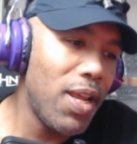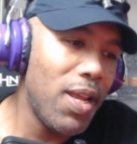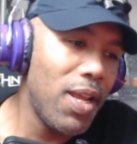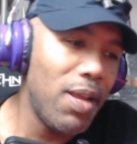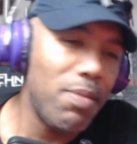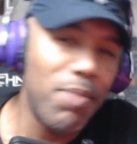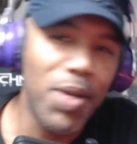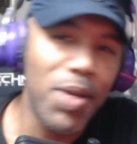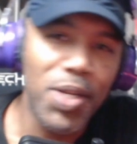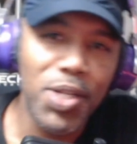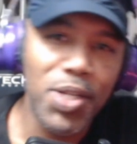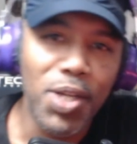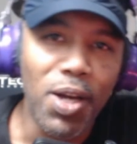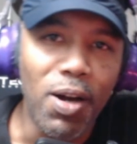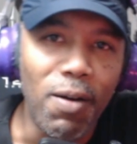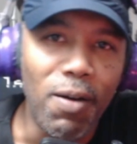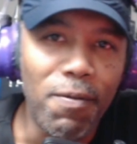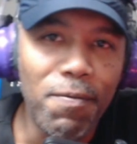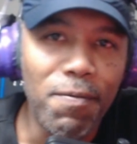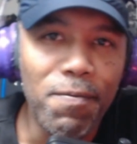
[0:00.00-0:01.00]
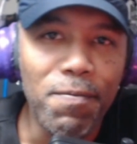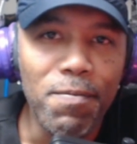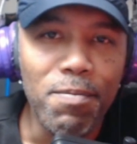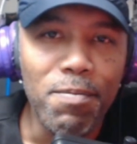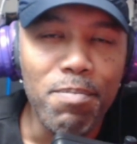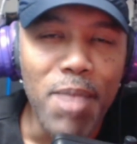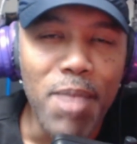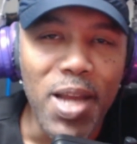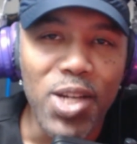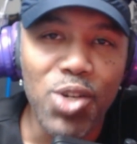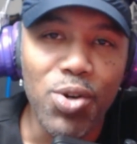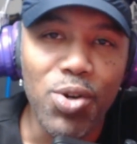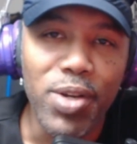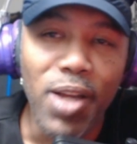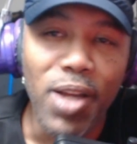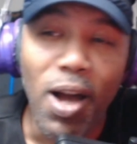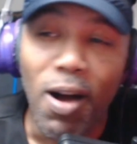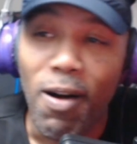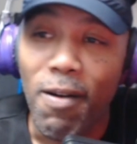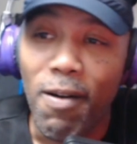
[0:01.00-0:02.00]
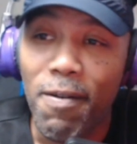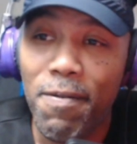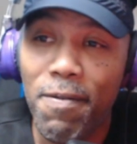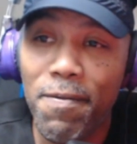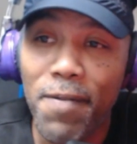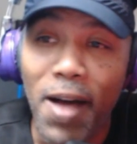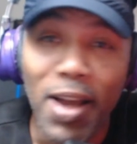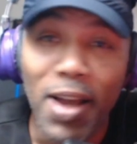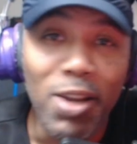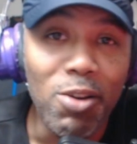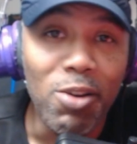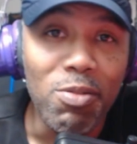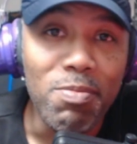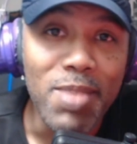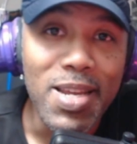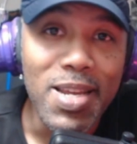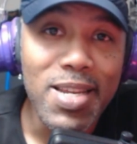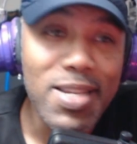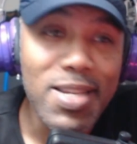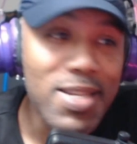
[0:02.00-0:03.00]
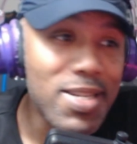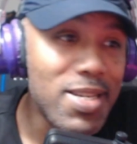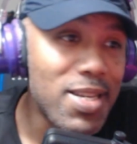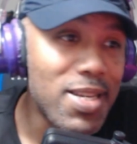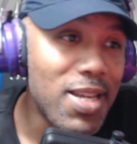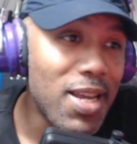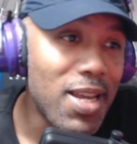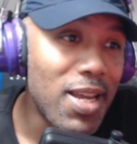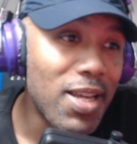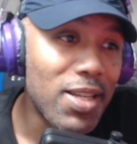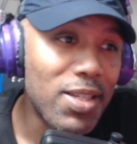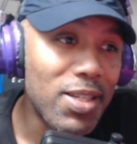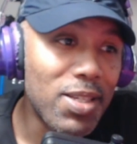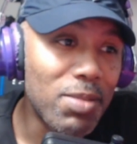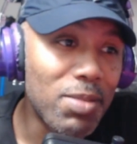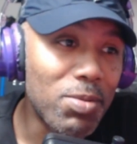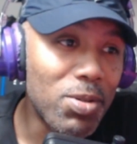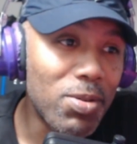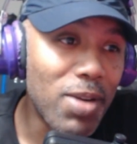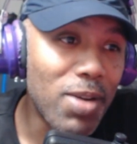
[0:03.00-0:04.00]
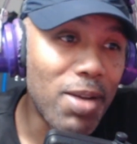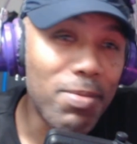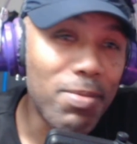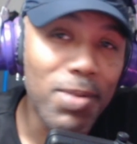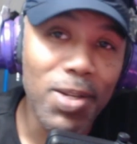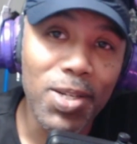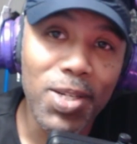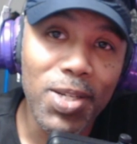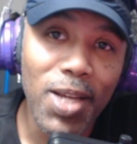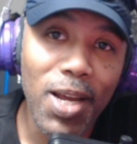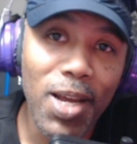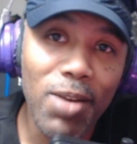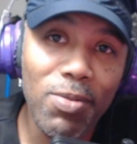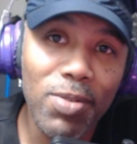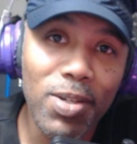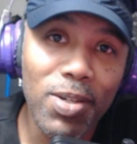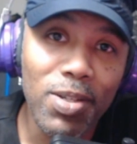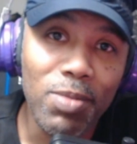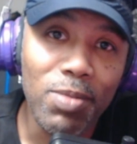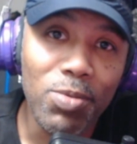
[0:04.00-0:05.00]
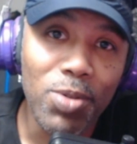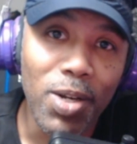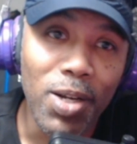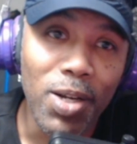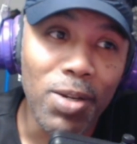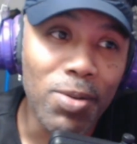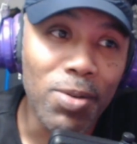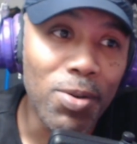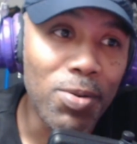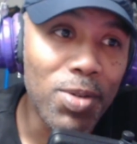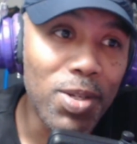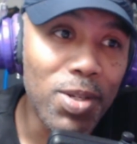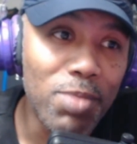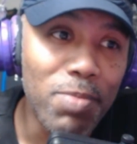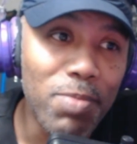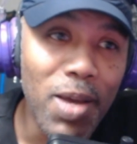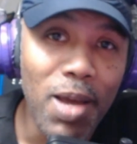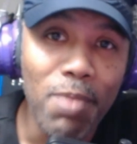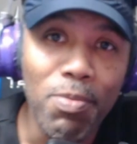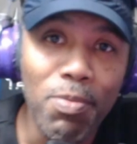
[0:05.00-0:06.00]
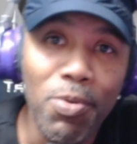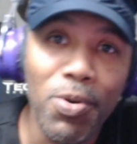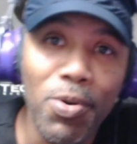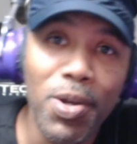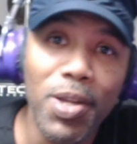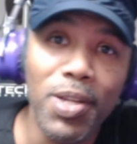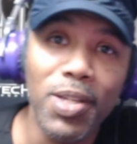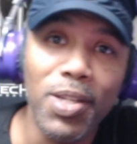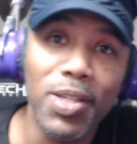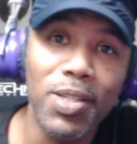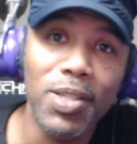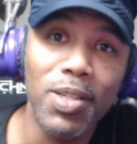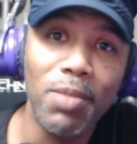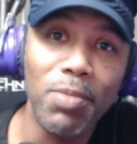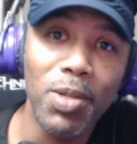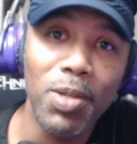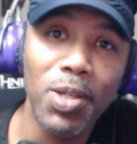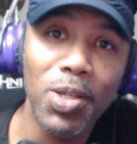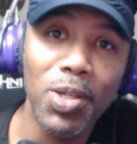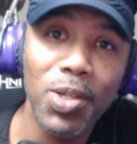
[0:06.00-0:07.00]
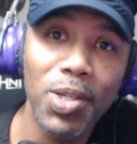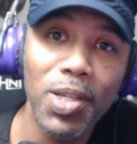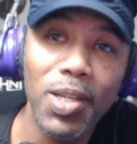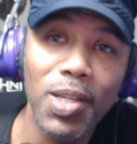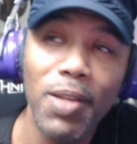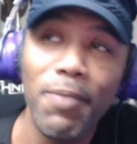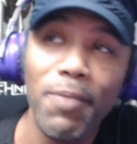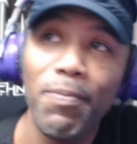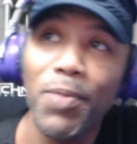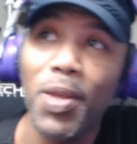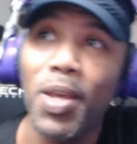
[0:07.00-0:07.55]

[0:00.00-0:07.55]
Make sure y'all follow me. Subscribe to the channel because I'm trying to grow this bad boy into something good.